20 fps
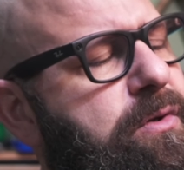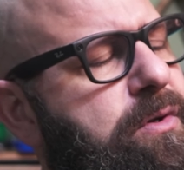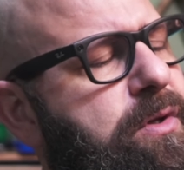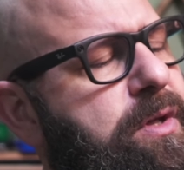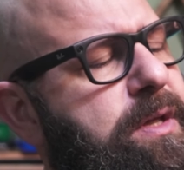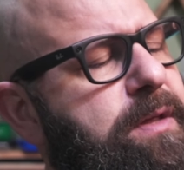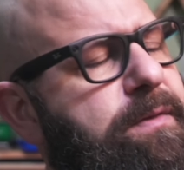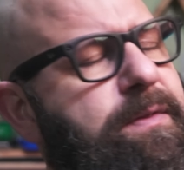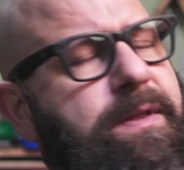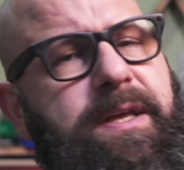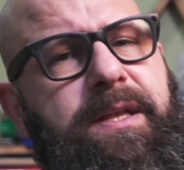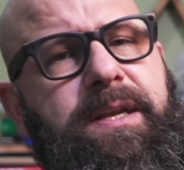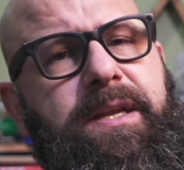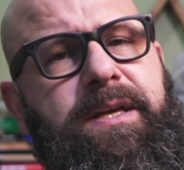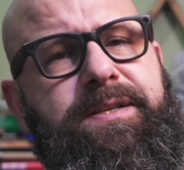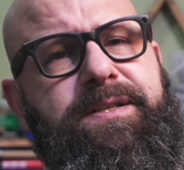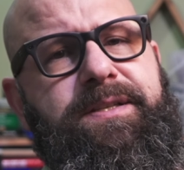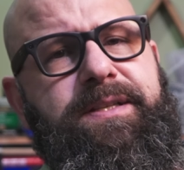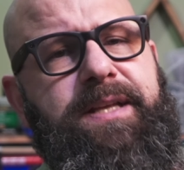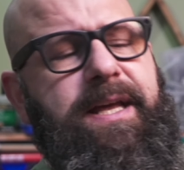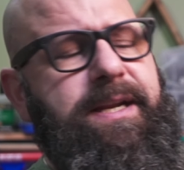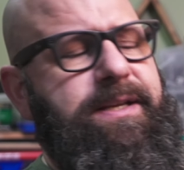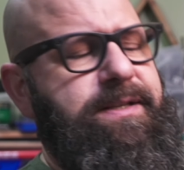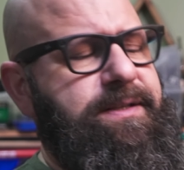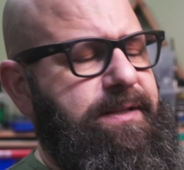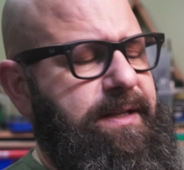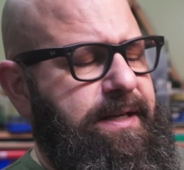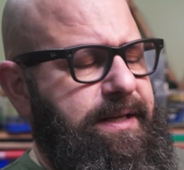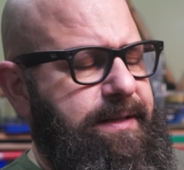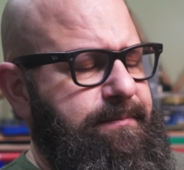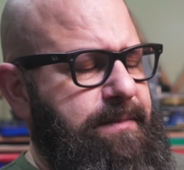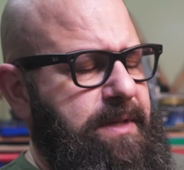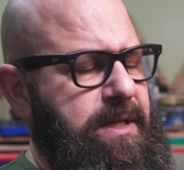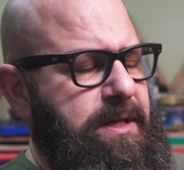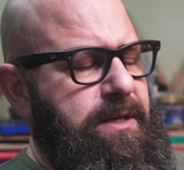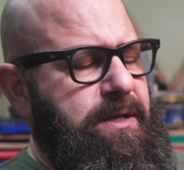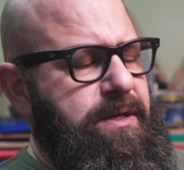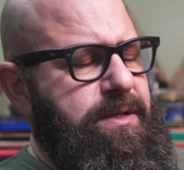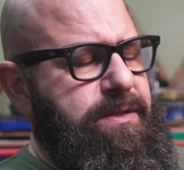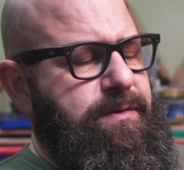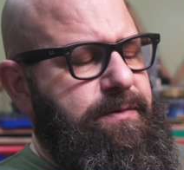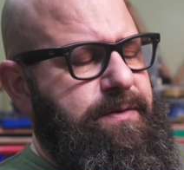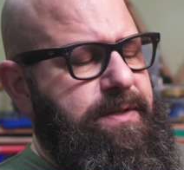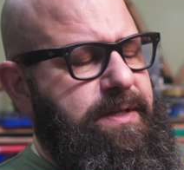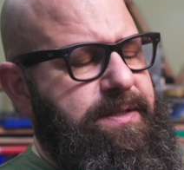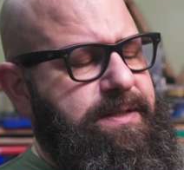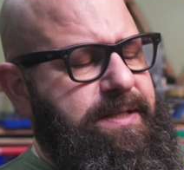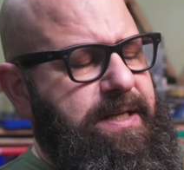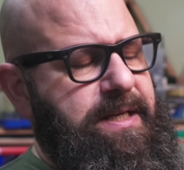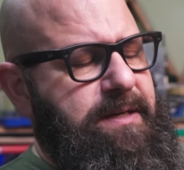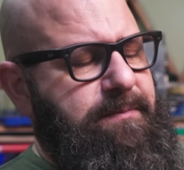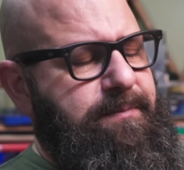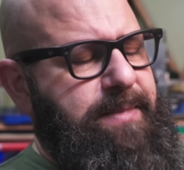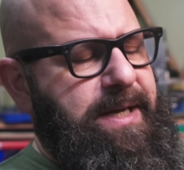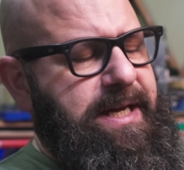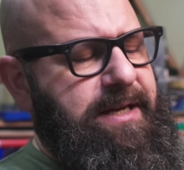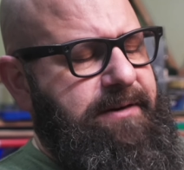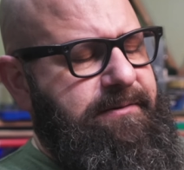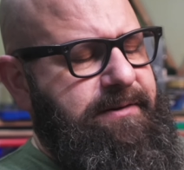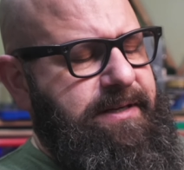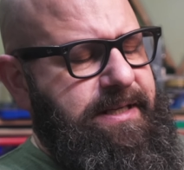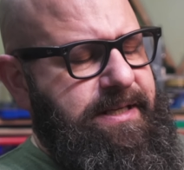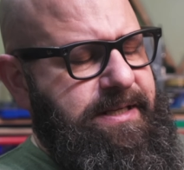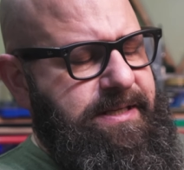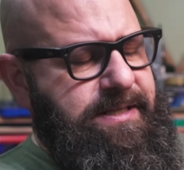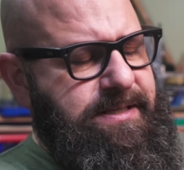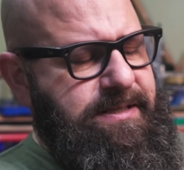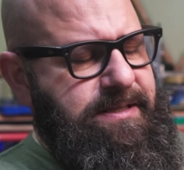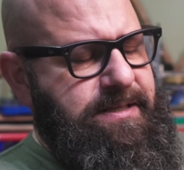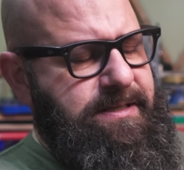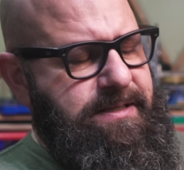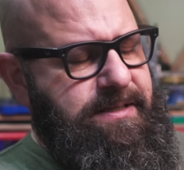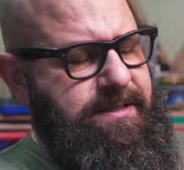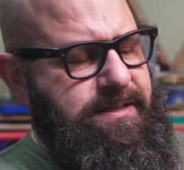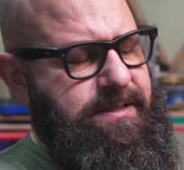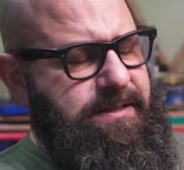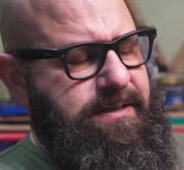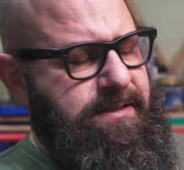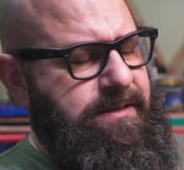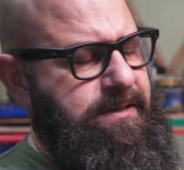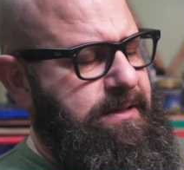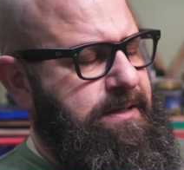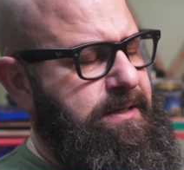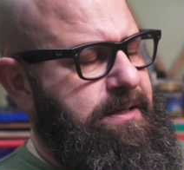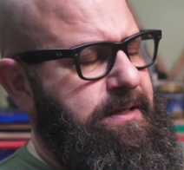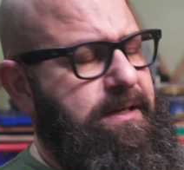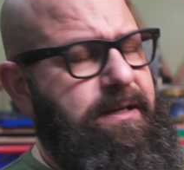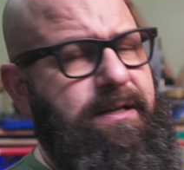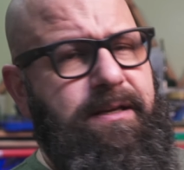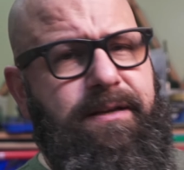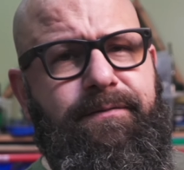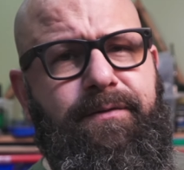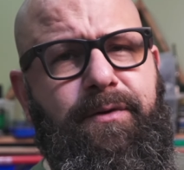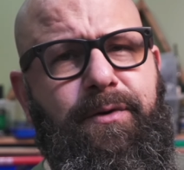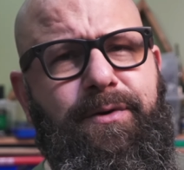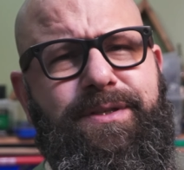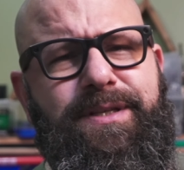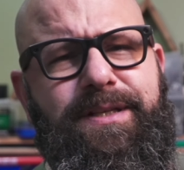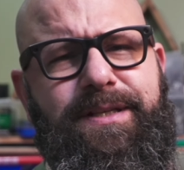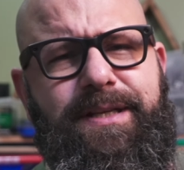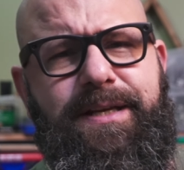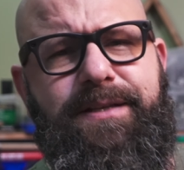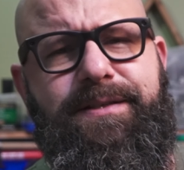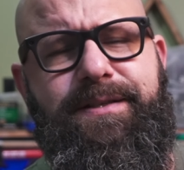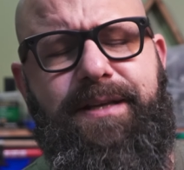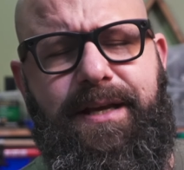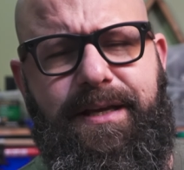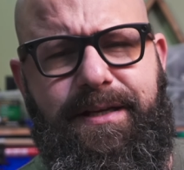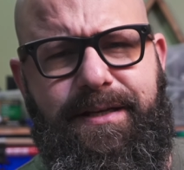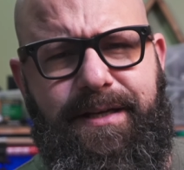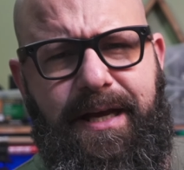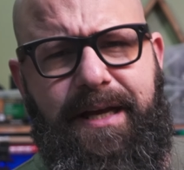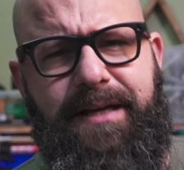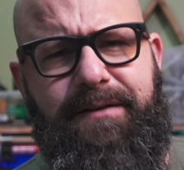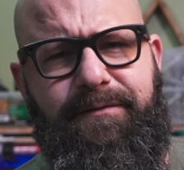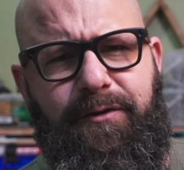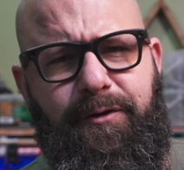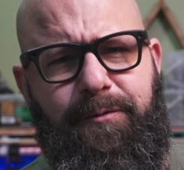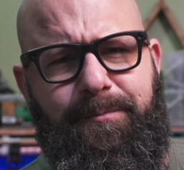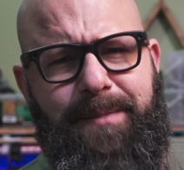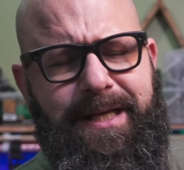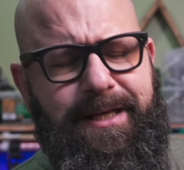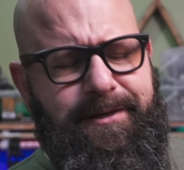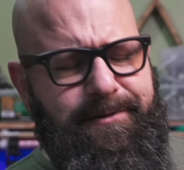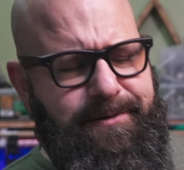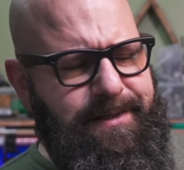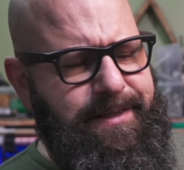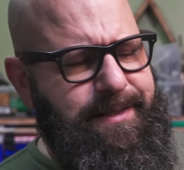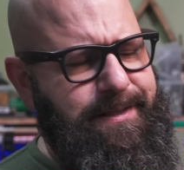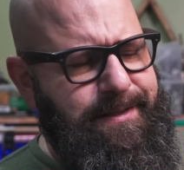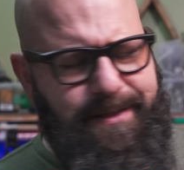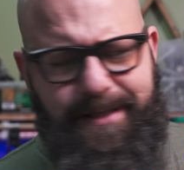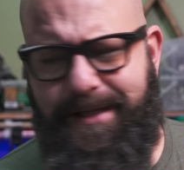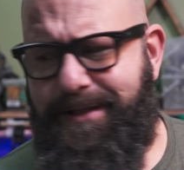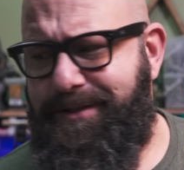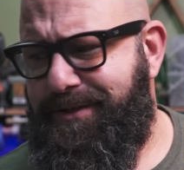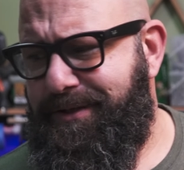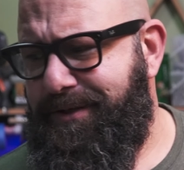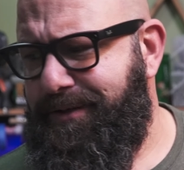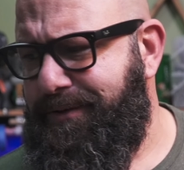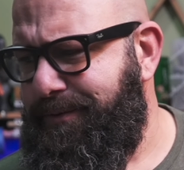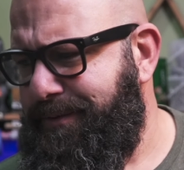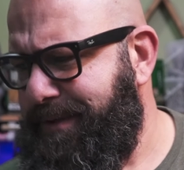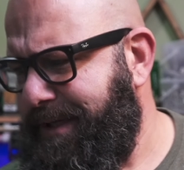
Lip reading: then a status light. So it does take a battery. And of course it takes a 9-volt battery. Not sure who